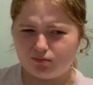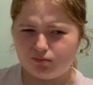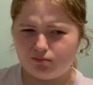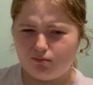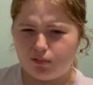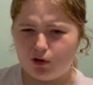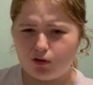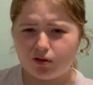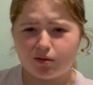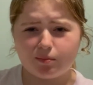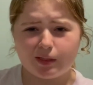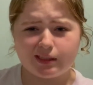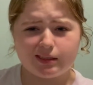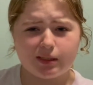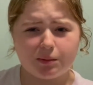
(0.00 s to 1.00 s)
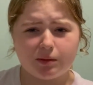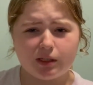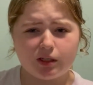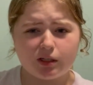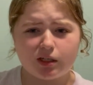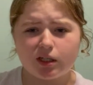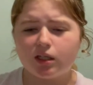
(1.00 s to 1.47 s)
bulk of my
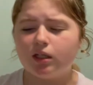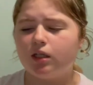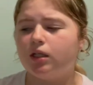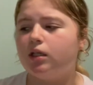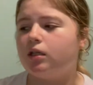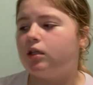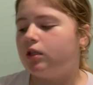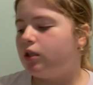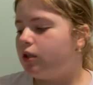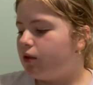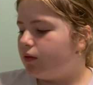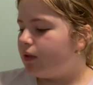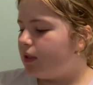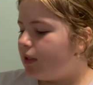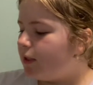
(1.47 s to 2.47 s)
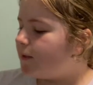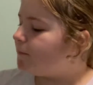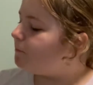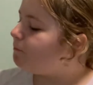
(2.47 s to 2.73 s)
TBR, really.